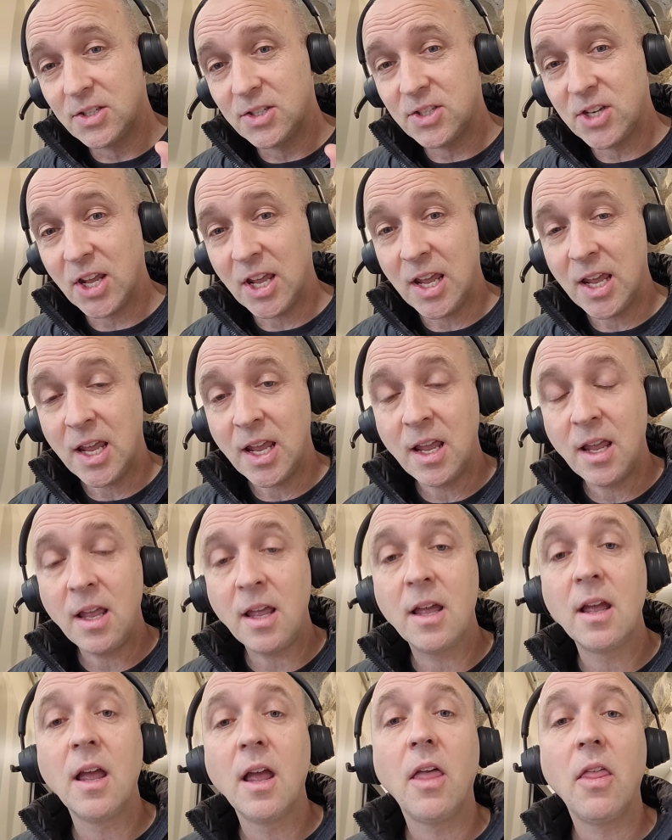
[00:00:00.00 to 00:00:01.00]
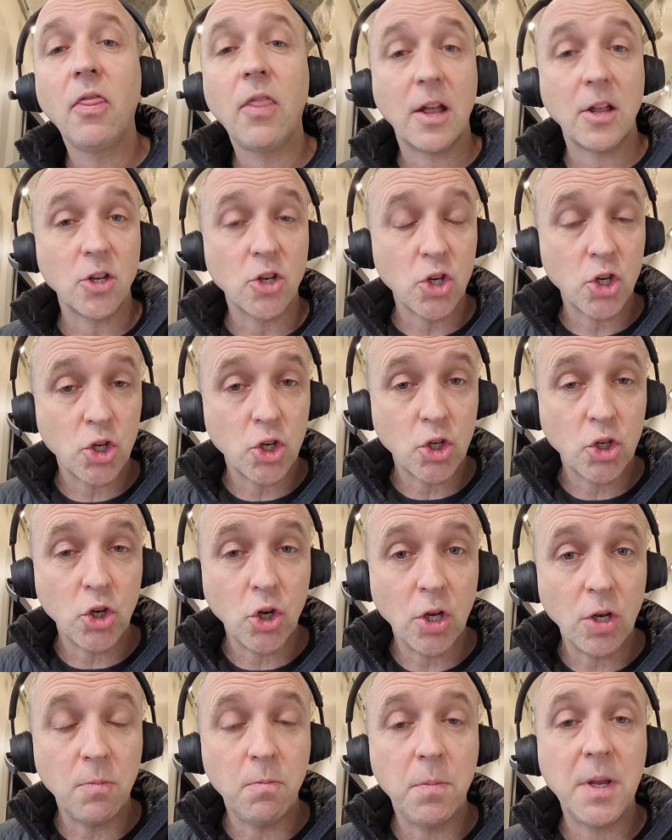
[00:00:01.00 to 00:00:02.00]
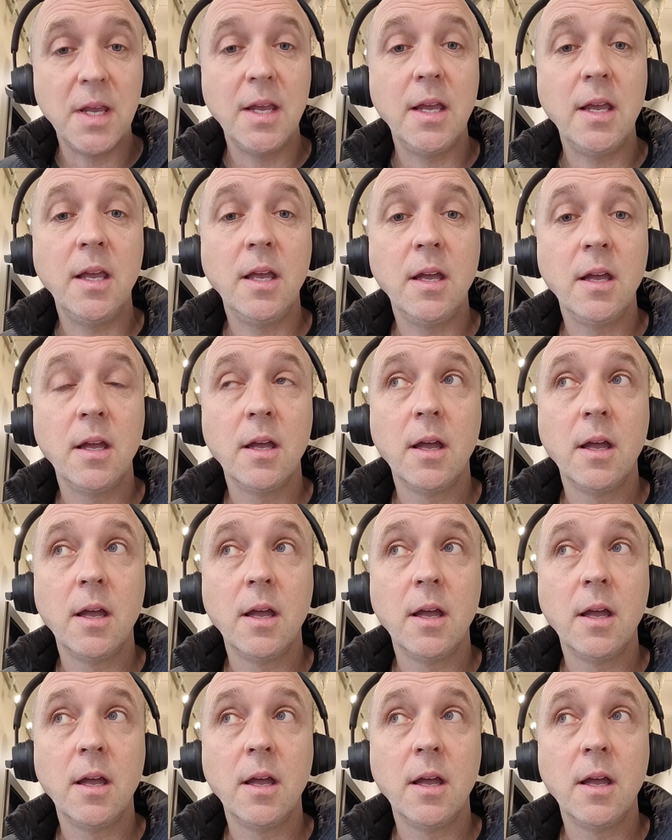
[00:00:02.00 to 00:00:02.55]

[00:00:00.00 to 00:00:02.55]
Ding! That should be